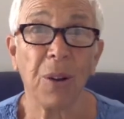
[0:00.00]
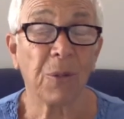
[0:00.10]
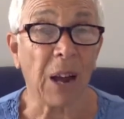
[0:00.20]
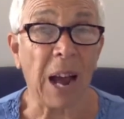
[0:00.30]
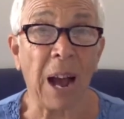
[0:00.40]

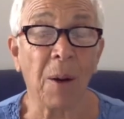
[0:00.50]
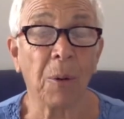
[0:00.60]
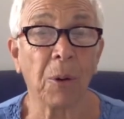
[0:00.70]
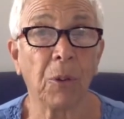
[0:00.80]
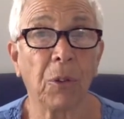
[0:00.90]
for
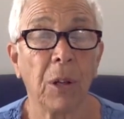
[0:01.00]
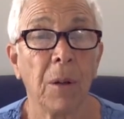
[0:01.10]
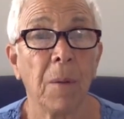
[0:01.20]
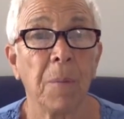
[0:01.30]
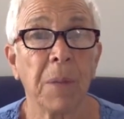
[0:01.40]
hours.
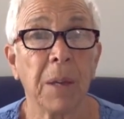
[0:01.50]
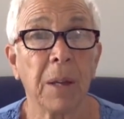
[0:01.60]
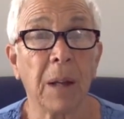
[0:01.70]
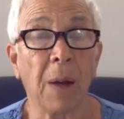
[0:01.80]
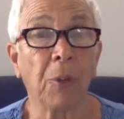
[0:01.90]

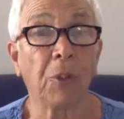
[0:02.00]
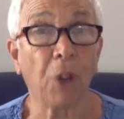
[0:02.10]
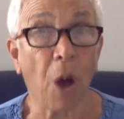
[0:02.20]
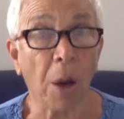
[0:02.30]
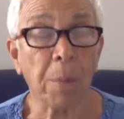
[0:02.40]
I was
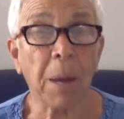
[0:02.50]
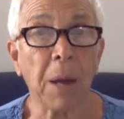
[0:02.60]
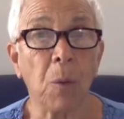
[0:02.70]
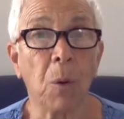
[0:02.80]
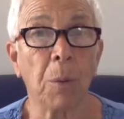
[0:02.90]
taught by
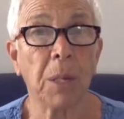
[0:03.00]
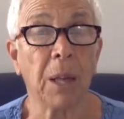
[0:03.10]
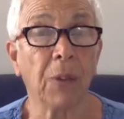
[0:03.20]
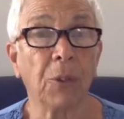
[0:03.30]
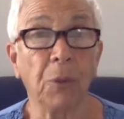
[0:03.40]
a woman.
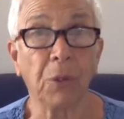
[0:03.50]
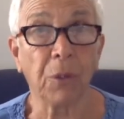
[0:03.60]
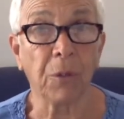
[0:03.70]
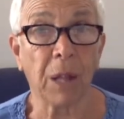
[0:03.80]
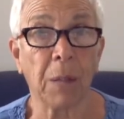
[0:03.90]
Yes, it was
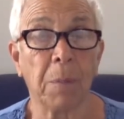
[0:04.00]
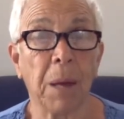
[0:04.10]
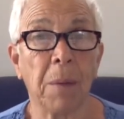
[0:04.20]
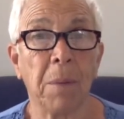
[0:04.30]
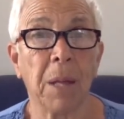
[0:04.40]
developed
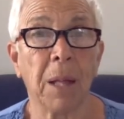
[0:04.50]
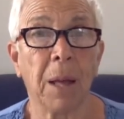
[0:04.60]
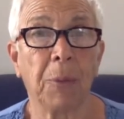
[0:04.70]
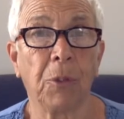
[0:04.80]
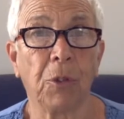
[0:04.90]
by a male
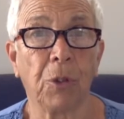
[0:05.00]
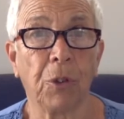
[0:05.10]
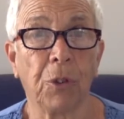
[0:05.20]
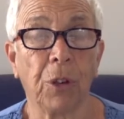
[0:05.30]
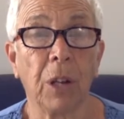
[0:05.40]

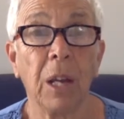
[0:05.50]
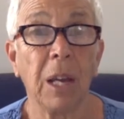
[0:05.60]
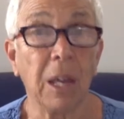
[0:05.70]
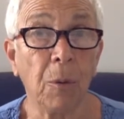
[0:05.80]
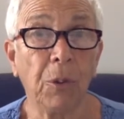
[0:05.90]
obstetrician.
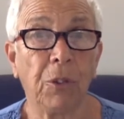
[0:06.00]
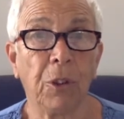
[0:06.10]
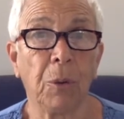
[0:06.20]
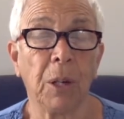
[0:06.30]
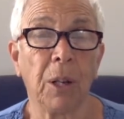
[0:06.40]
He was
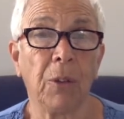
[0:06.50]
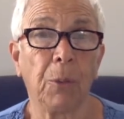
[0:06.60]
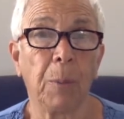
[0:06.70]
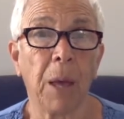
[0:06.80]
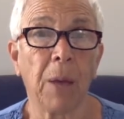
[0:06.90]
doing
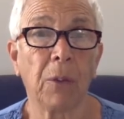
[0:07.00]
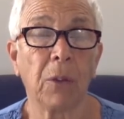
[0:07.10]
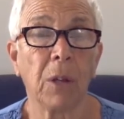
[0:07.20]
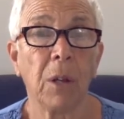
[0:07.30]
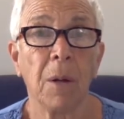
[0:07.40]
his
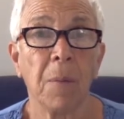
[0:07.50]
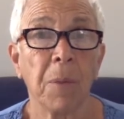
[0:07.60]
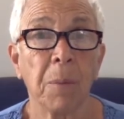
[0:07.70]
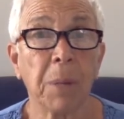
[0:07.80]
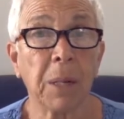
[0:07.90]
best,
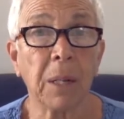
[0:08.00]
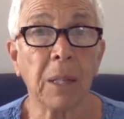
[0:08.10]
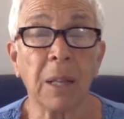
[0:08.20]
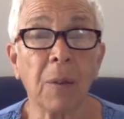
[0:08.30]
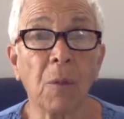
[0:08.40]
but
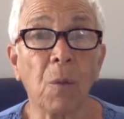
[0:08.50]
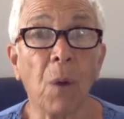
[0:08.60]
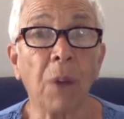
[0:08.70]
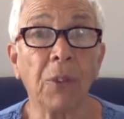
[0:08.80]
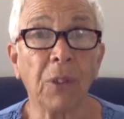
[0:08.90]
there
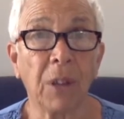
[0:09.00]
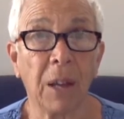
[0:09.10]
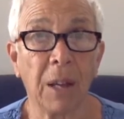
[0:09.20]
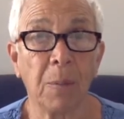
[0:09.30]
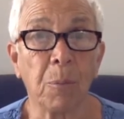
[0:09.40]
wasn't
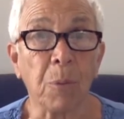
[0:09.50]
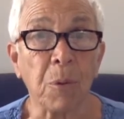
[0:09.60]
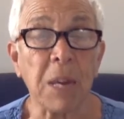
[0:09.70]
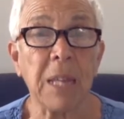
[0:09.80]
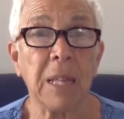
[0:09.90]
a
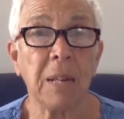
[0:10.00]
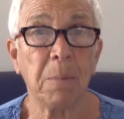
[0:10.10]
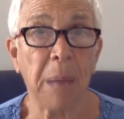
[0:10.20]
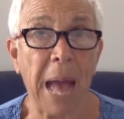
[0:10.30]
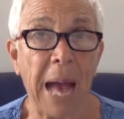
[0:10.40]
breathing
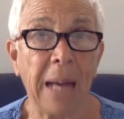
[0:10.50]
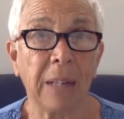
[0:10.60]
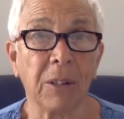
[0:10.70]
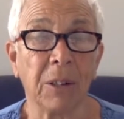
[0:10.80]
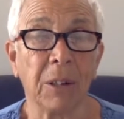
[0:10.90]

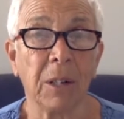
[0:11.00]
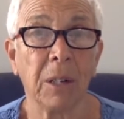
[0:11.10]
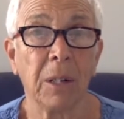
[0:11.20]
pattern